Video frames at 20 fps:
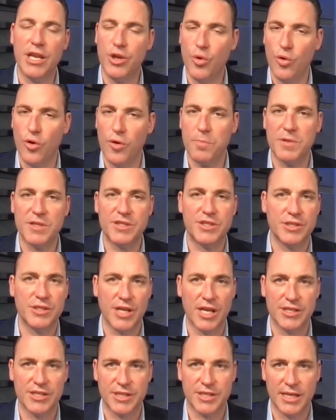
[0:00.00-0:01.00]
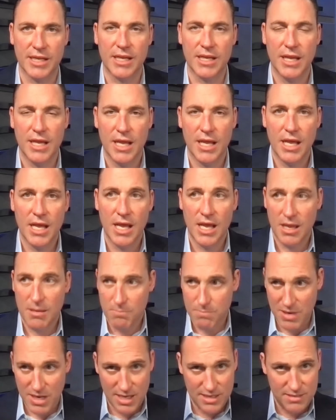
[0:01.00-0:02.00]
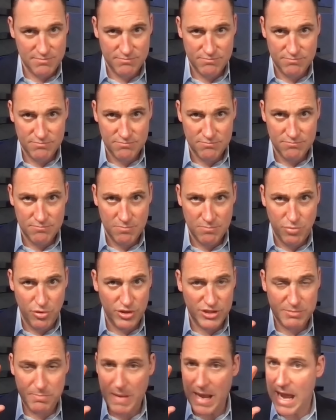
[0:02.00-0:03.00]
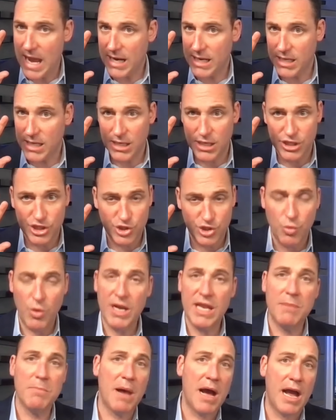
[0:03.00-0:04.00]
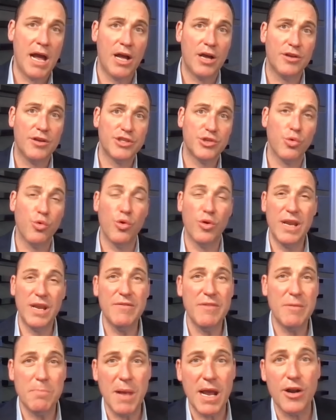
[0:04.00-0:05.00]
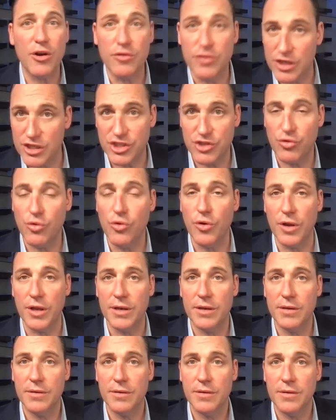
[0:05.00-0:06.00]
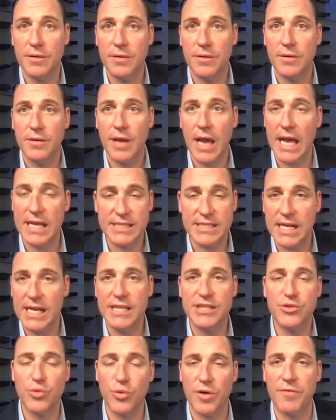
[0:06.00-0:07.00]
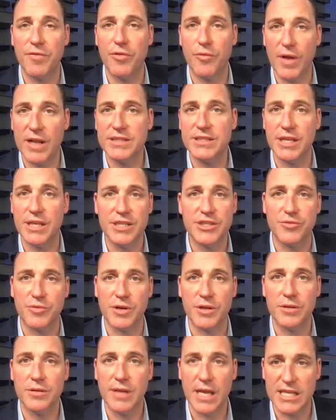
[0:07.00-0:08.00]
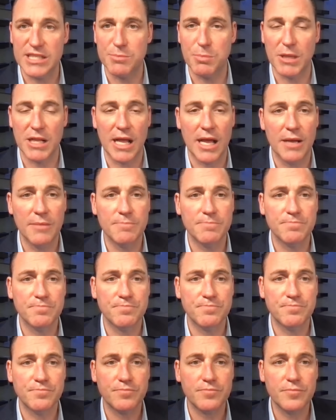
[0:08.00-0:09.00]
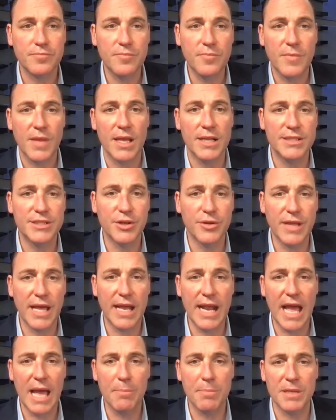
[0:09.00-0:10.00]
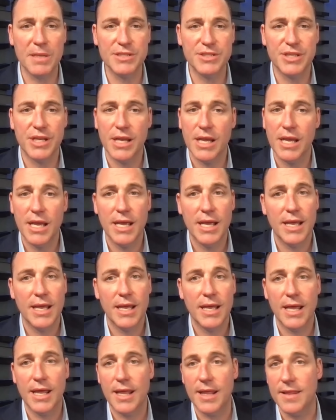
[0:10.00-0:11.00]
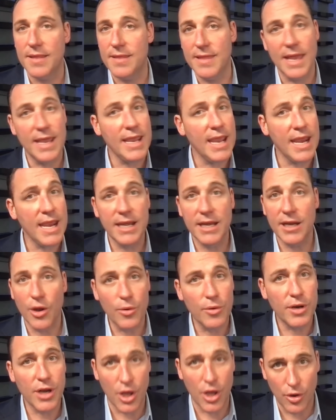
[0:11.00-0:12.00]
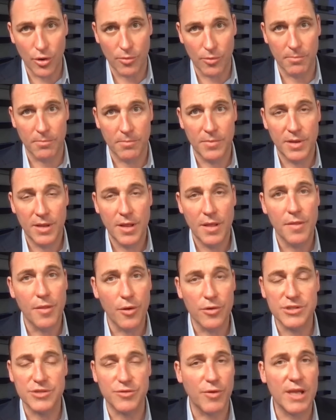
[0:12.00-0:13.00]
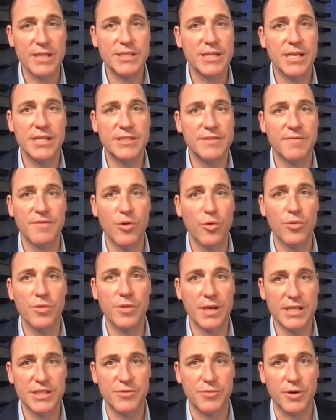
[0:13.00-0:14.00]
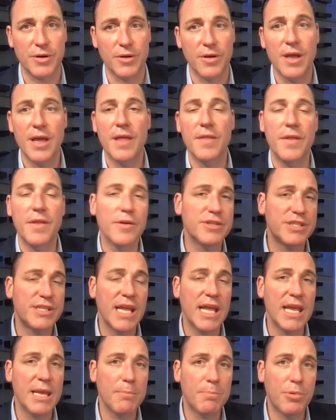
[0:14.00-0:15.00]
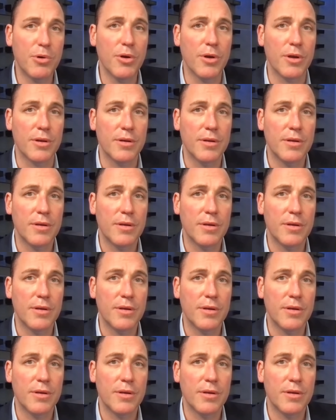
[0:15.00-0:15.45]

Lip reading: Europe is suggesting, but pushed back 20 miles or even better, destroyed as any sort of threat to Israel, Hezbollah. Until that happens, they ain't going home. Those residents of northern Israel, they're staying put.